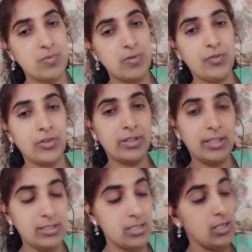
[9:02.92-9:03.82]
me for
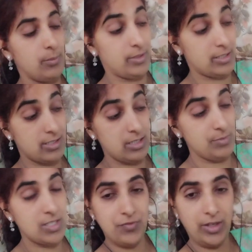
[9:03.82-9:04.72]
that. But is it
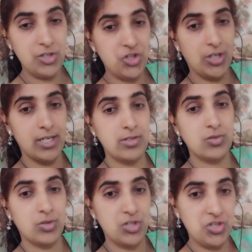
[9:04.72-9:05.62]
Miss Fairchild? So
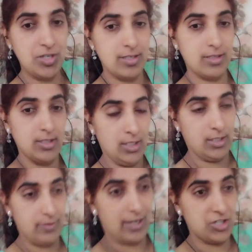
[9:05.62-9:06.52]
she is
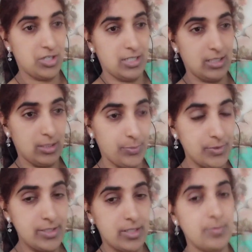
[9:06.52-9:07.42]
that the
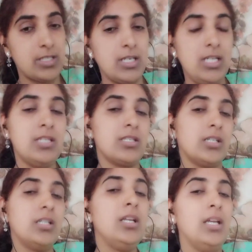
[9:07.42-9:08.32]
person, Mr.
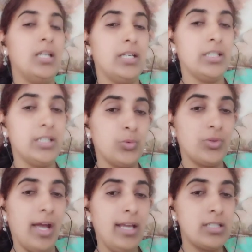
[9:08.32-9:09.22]
Easton. He knew
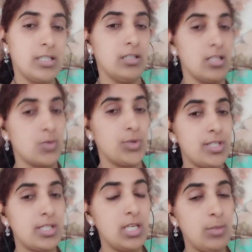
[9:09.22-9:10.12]
that girl. So what
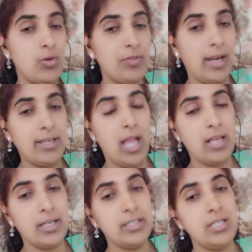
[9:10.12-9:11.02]
is the name of that young
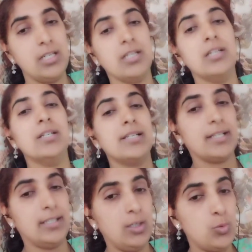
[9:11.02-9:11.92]
lady?
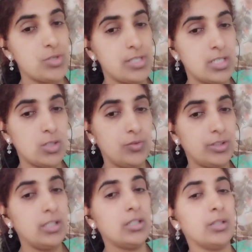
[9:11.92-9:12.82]
Clear, who was sitting over
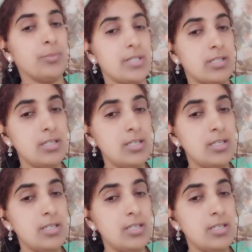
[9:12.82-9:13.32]
there? Miss